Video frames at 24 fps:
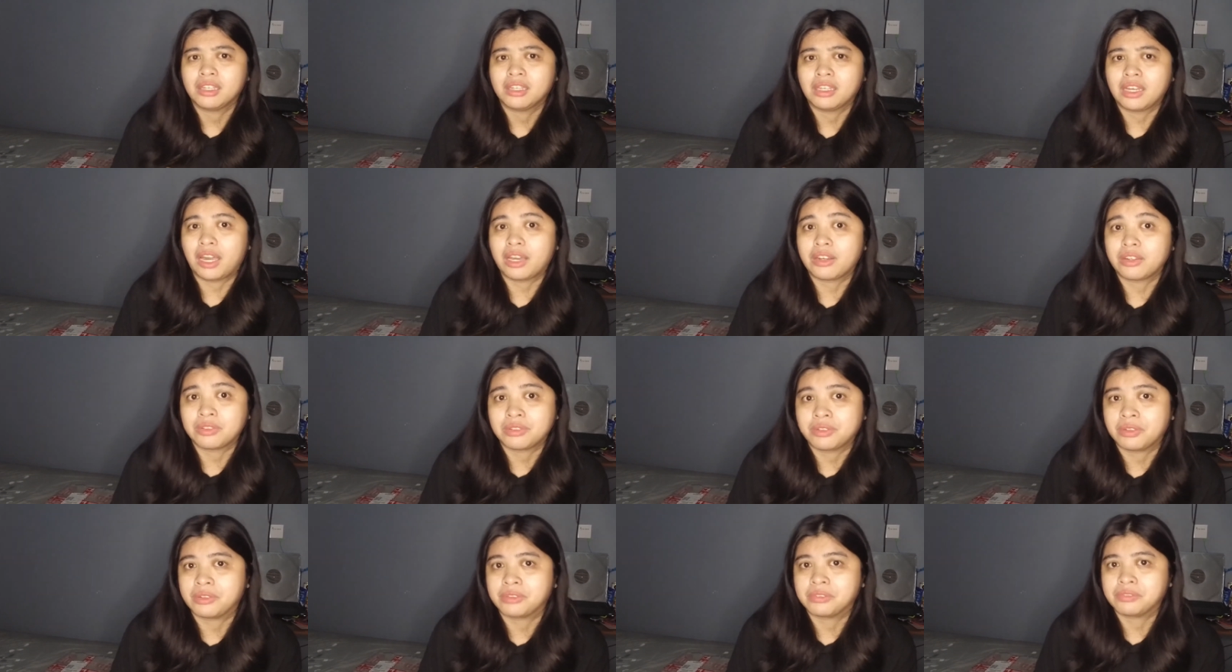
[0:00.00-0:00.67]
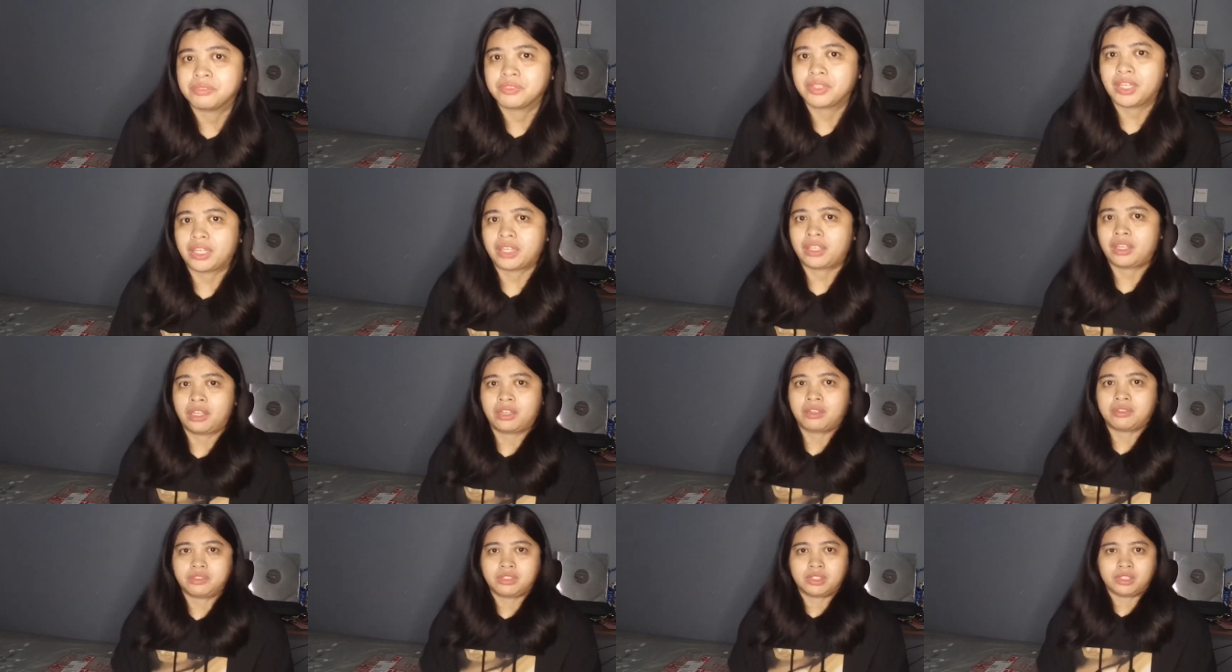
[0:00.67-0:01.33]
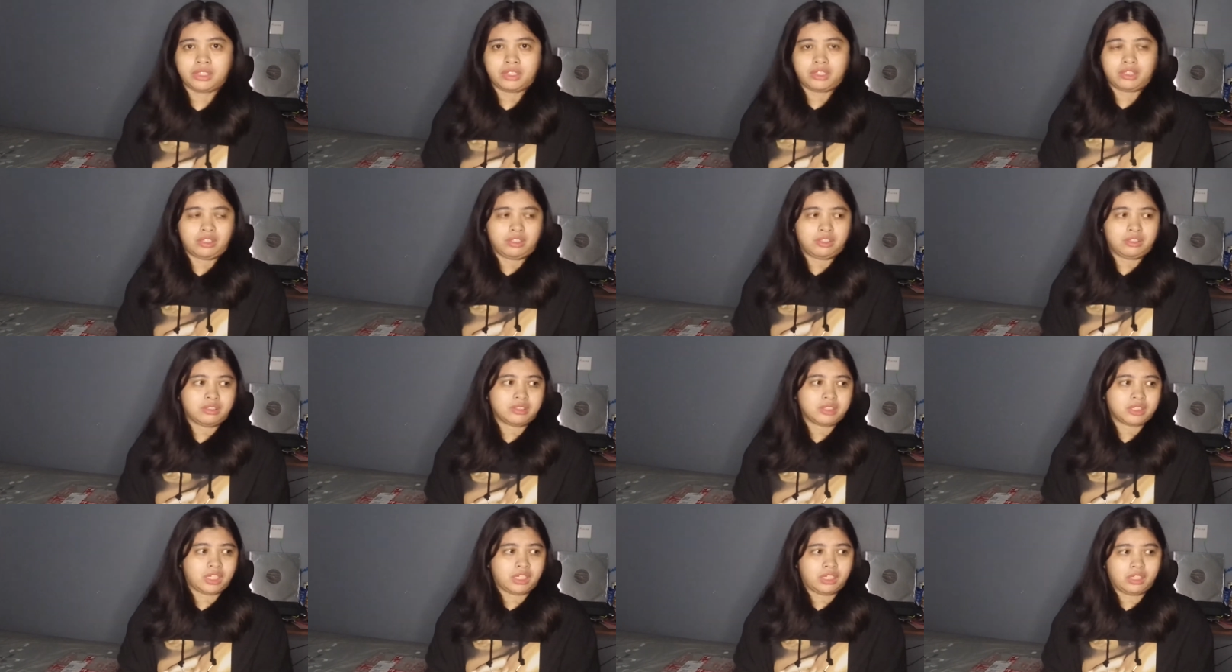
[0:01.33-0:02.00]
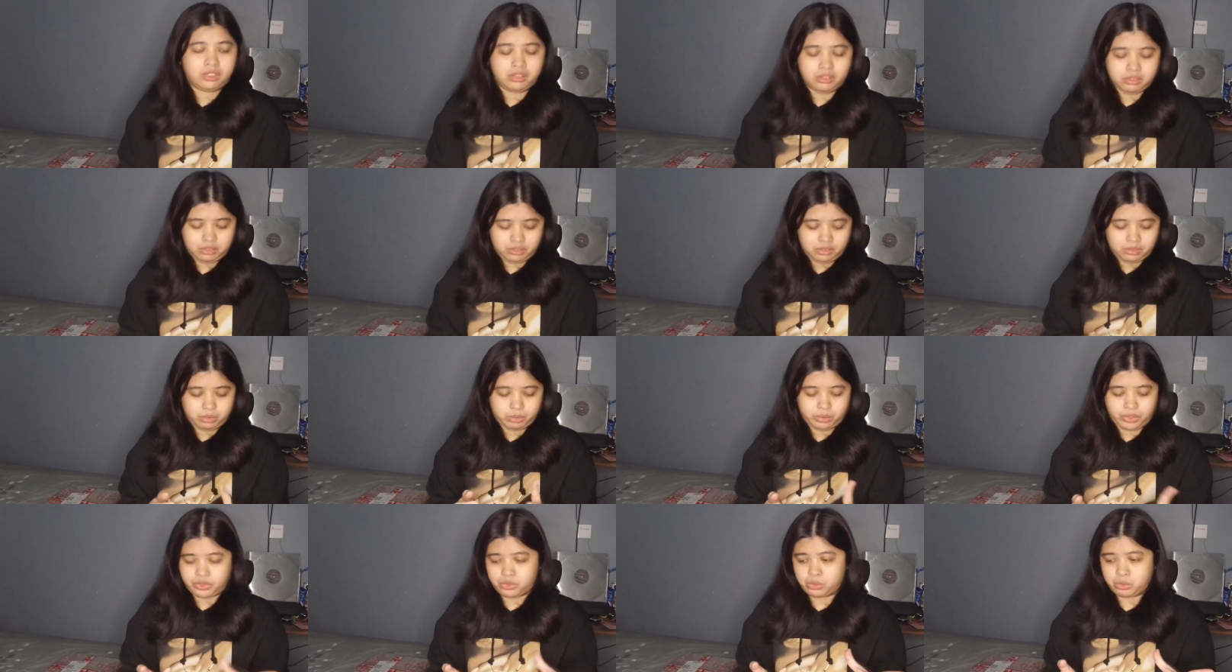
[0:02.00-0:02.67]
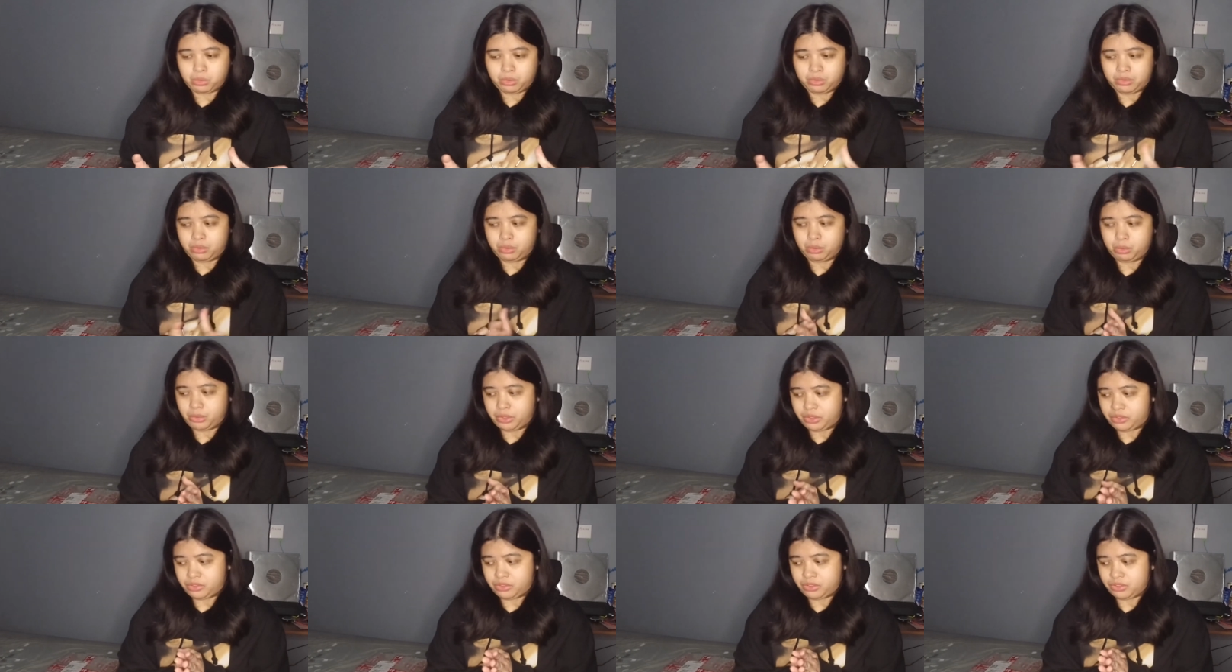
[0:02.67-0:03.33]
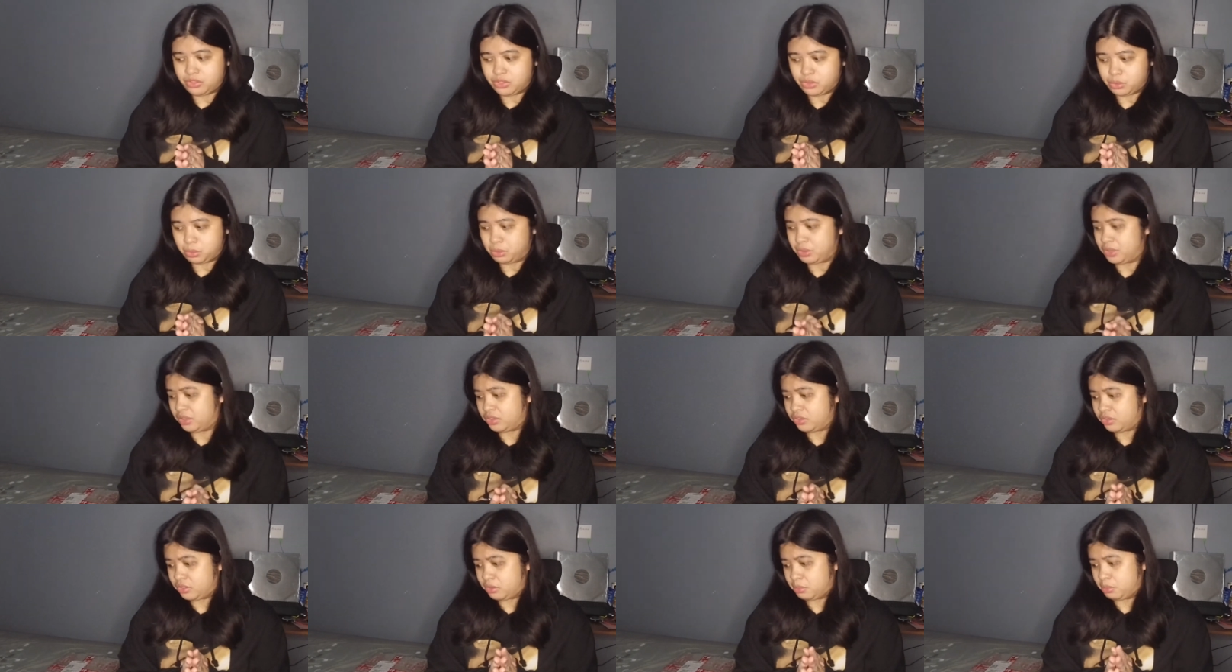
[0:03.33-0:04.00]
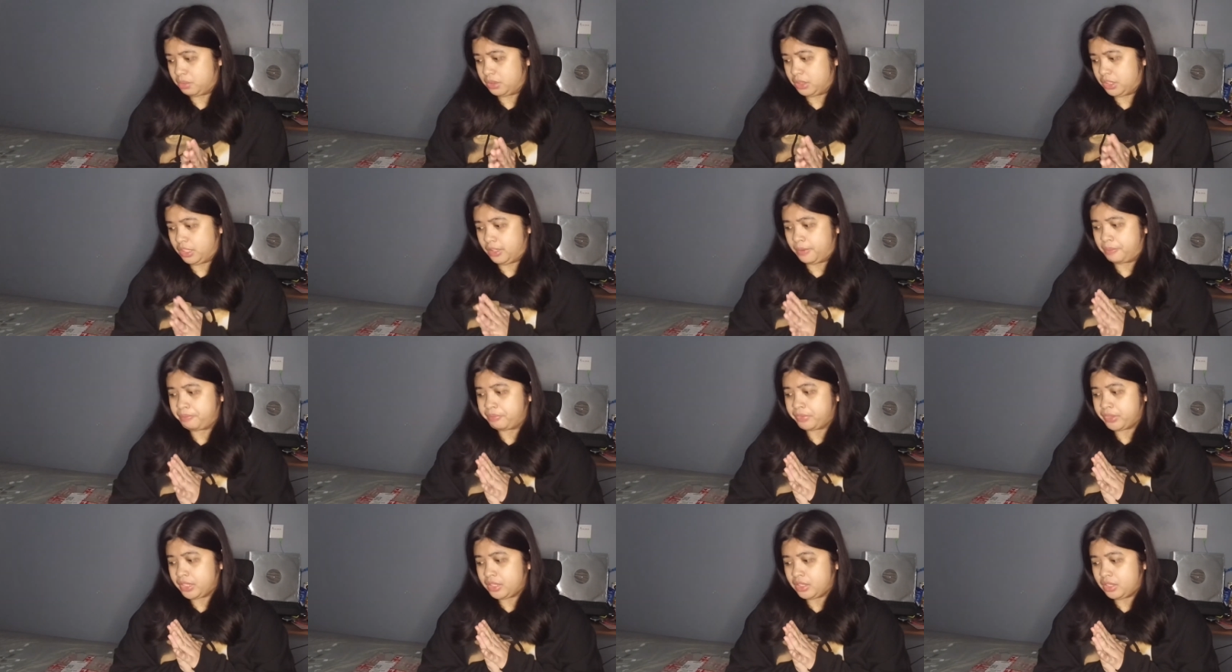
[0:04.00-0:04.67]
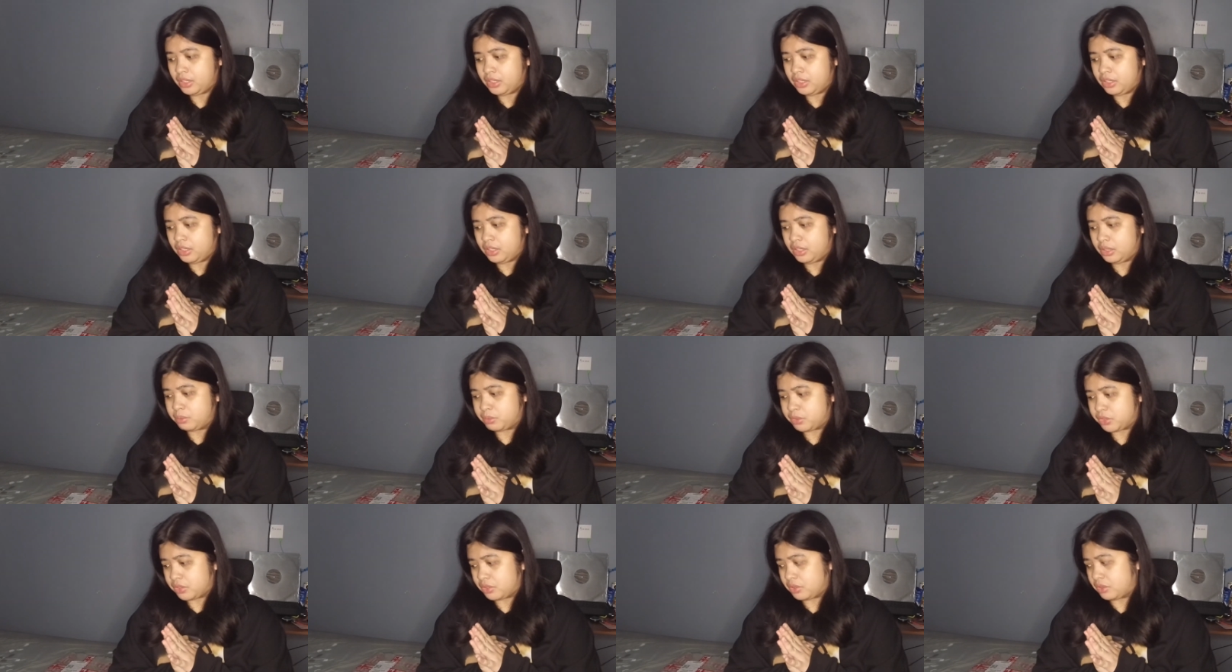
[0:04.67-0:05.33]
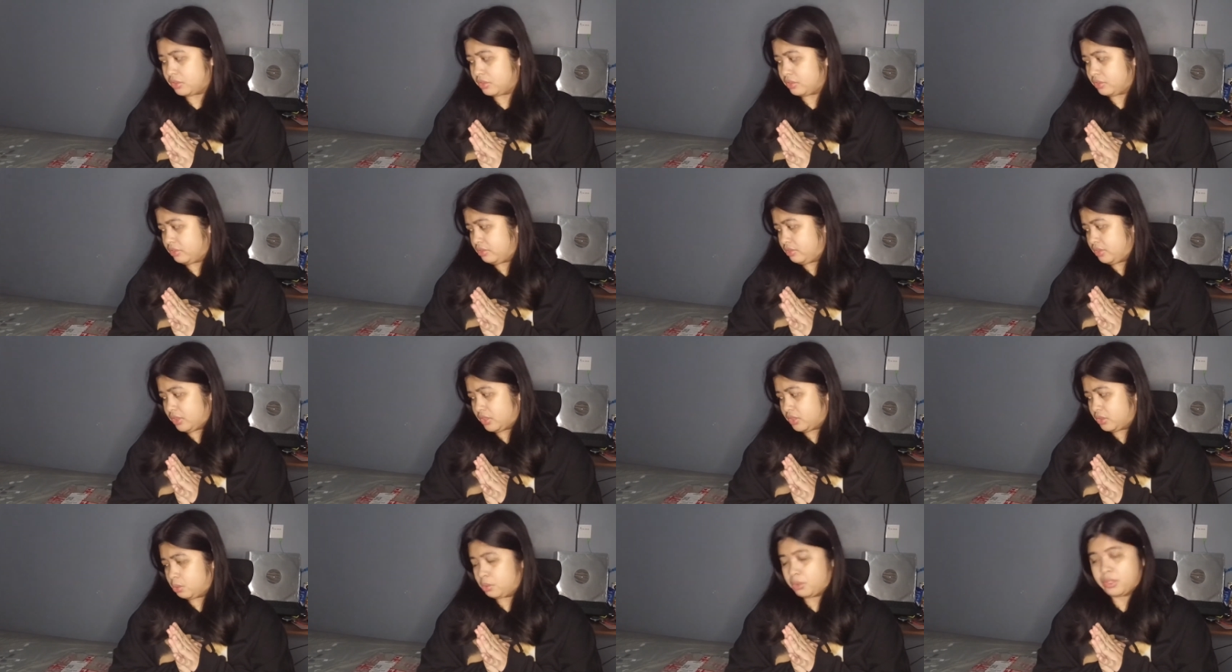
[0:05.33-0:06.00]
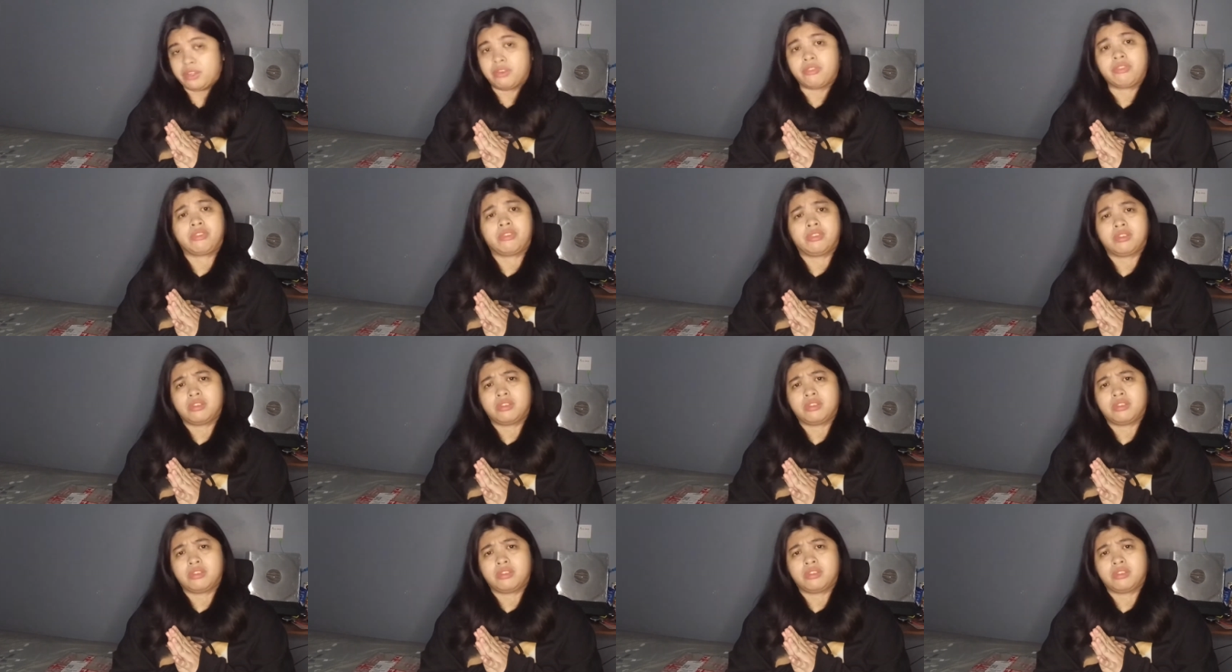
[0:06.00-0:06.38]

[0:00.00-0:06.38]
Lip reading: I don't know, I can't really tell which is which, but I'm sure it's one of,